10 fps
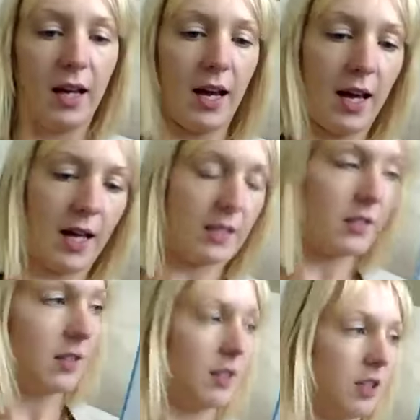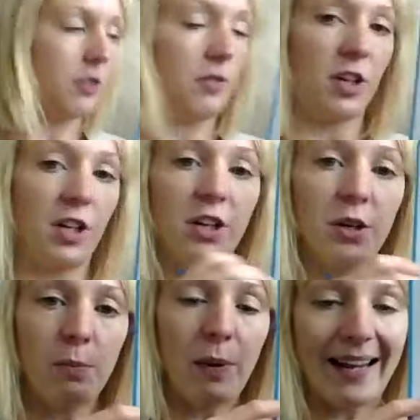and you can
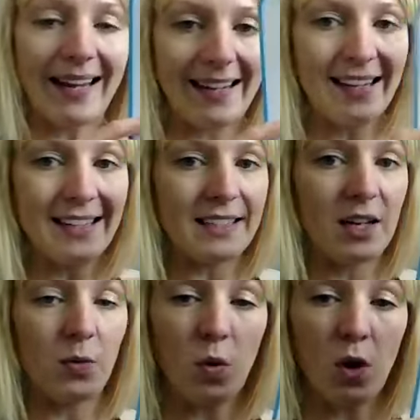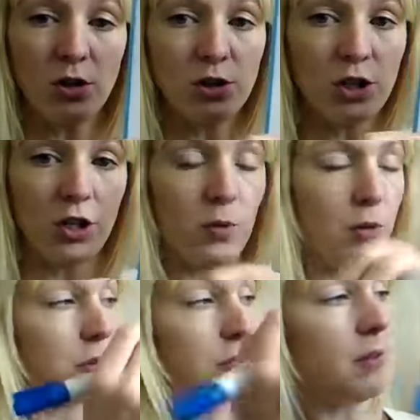complete in 1, 2
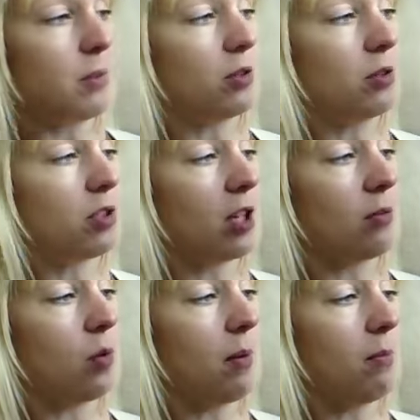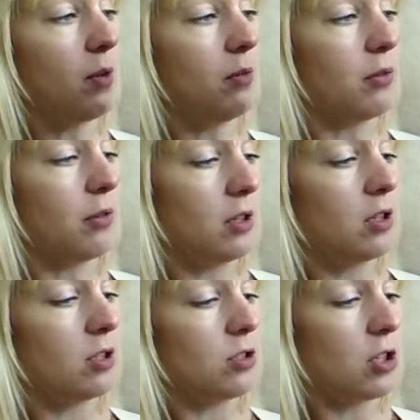or 3 months. So 1 month,
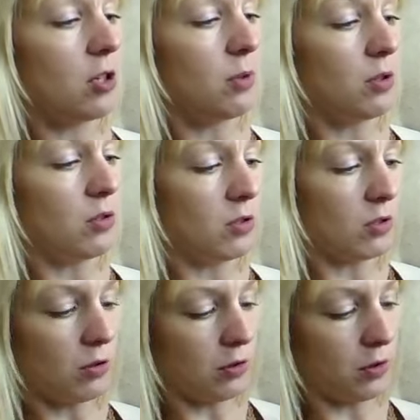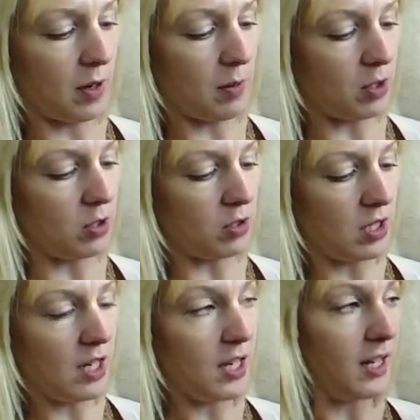2 months or 3 months.
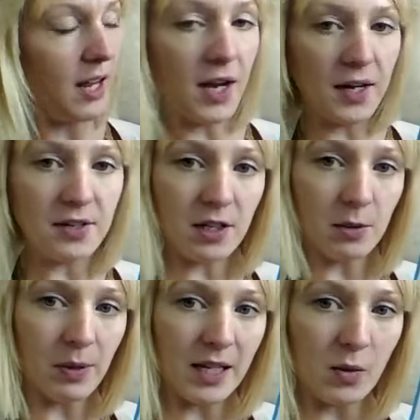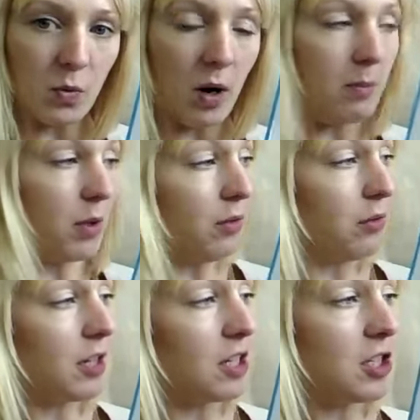Now how you complete in 1
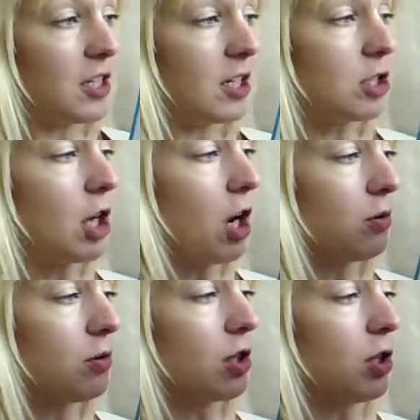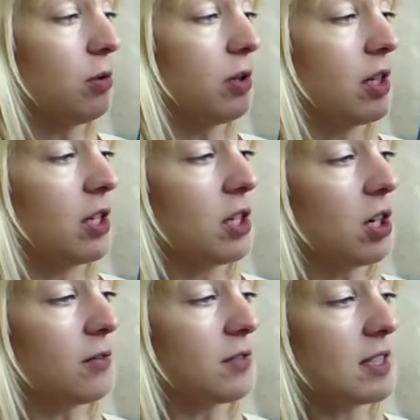month is you need a total
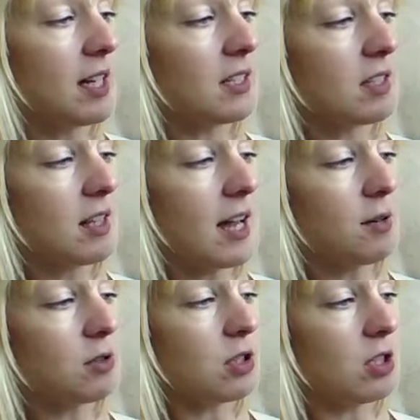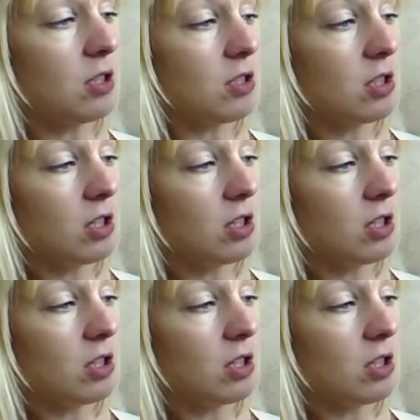of 6,000